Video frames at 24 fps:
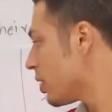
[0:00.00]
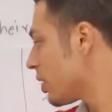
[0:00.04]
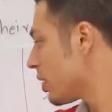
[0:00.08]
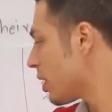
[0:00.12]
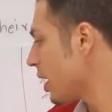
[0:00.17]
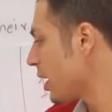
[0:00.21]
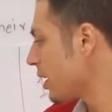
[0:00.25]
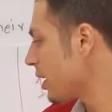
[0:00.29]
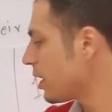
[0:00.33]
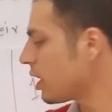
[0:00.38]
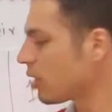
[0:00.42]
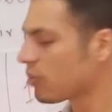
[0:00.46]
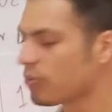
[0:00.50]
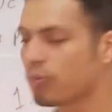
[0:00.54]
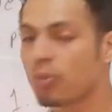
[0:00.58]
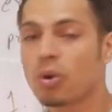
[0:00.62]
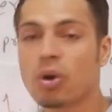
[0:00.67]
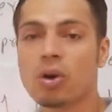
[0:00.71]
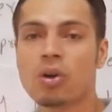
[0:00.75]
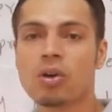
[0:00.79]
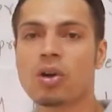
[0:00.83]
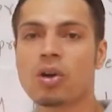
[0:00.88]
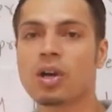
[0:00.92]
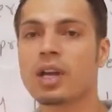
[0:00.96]
write down
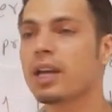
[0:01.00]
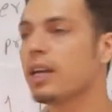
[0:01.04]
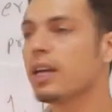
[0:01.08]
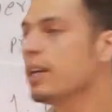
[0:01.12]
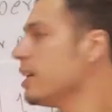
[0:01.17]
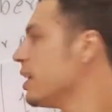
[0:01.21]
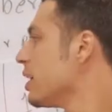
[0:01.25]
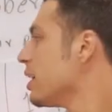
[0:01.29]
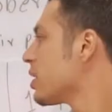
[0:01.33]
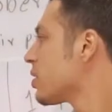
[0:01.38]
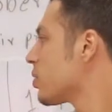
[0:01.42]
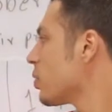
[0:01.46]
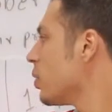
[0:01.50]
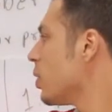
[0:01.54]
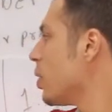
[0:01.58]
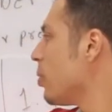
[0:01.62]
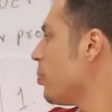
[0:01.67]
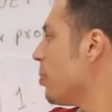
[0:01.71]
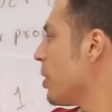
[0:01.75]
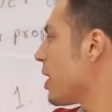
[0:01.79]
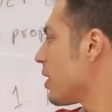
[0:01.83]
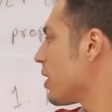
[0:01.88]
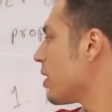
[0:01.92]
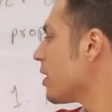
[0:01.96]
more, okay.
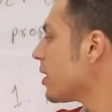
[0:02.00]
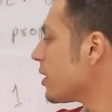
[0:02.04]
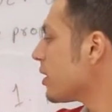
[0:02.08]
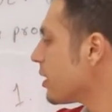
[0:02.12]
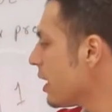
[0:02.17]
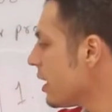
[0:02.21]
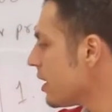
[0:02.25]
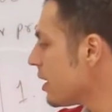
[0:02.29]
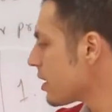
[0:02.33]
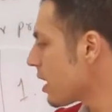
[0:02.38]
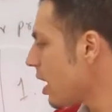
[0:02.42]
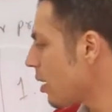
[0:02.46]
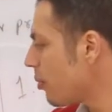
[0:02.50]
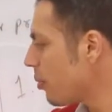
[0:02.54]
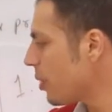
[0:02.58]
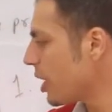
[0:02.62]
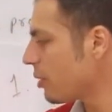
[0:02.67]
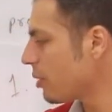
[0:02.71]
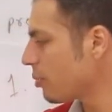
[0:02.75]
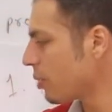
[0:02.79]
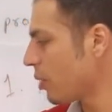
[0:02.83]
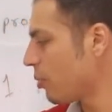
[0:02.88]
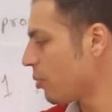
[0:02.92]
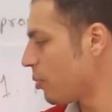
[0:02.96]
So but these are
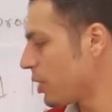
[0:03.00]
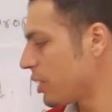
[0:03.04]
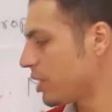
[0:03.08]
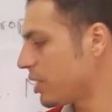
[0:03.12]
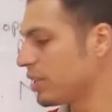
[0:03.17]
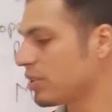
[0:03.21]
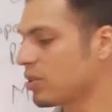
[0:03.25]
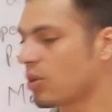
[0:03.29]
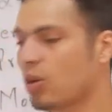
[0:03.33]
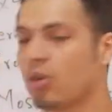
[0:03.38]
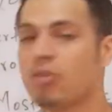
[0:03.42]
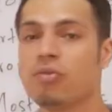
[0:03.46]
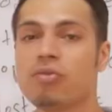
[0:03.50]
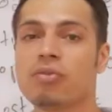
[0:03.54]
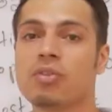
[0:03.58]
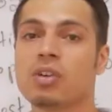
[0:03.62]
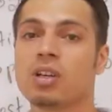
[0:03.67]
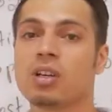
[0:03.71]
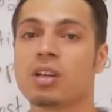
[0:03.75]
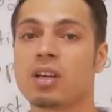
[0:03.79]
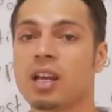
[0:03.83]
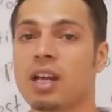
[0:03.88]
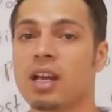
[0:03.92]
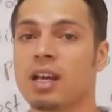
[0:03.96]
main properties of
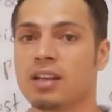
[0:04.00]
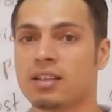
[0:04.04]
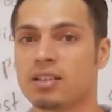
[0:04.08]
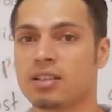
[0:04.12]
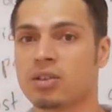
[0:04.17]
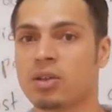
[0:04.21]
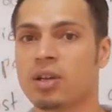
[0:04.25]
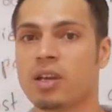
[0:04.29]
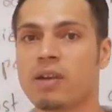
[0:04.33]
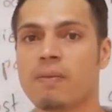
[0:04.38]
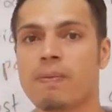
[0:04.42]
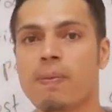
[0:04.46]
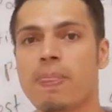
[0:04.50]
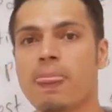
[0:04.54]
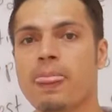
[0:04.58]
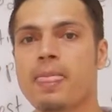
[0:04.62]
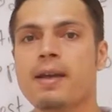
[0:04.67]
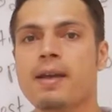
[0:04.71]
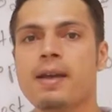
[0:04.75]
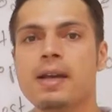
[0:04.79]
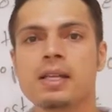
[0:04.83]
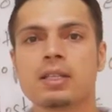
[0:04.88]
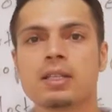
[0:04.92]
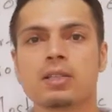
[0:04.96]
glass, okay.
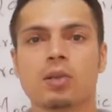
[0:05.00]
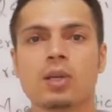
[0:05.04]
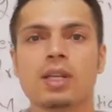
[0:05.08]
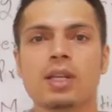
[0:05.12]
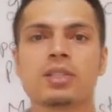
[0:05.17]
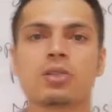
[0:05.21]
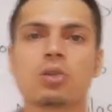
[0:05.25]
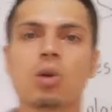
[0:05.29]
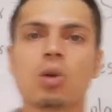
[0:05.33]
So let's